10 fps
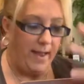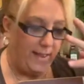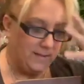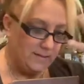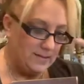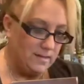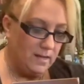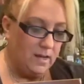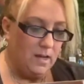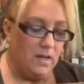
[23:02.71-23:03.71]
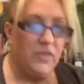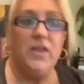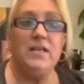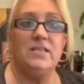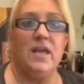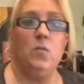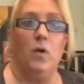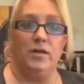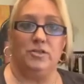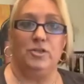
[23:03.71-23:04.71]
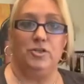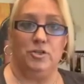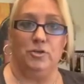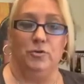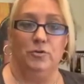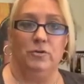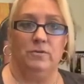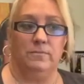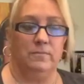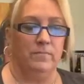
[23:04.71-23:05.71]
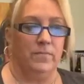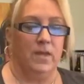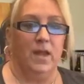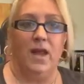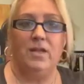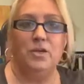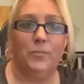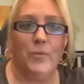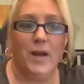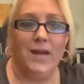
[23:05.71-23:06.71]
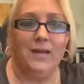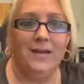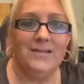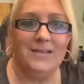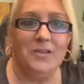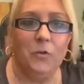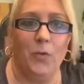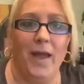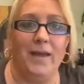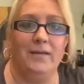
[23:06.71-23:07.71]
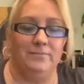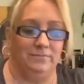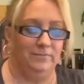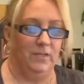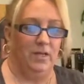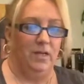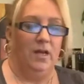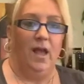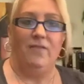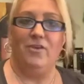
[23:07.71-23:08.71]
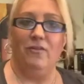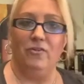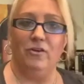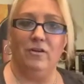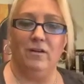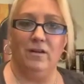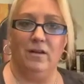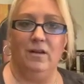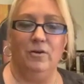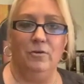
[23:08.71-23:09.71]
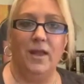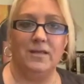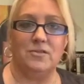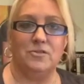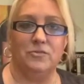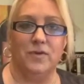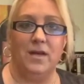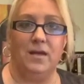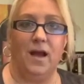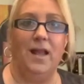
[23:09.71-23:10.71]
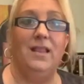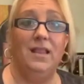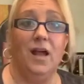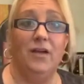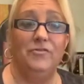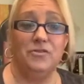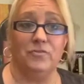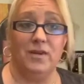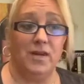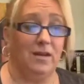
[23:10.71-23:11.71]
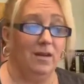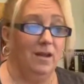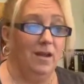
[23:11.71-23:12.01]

has things they want to do and your brain gets in the way. Who likes to read? I love to read.